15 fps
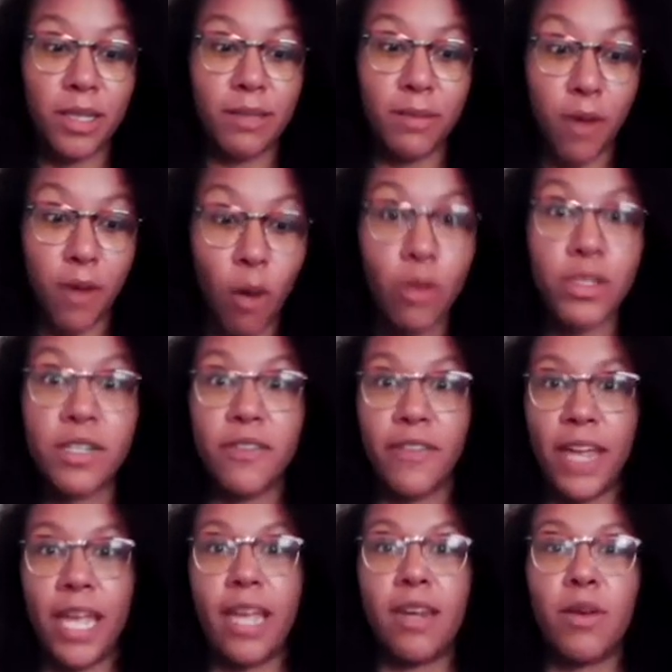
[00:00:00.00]

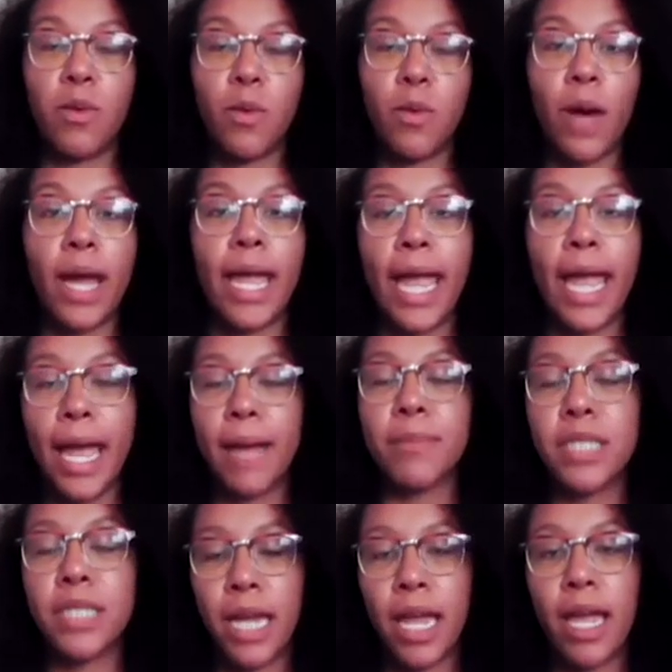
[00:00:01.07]
cultivate who I am
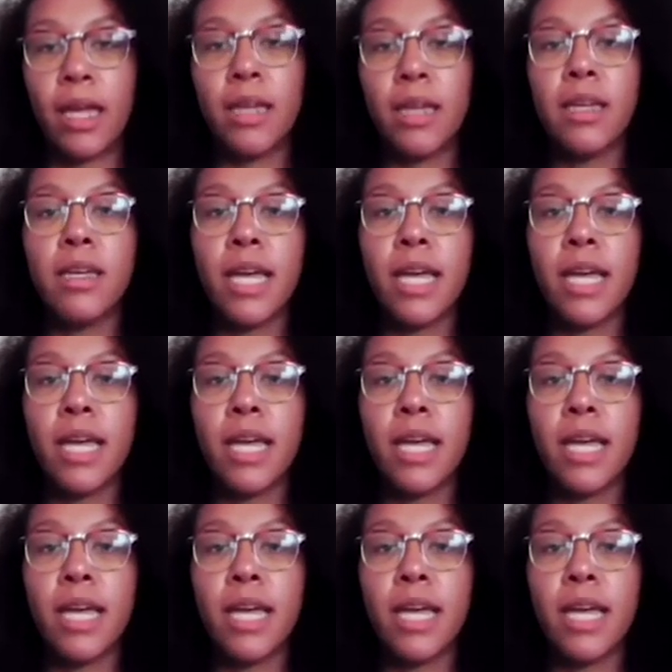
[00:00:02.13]
today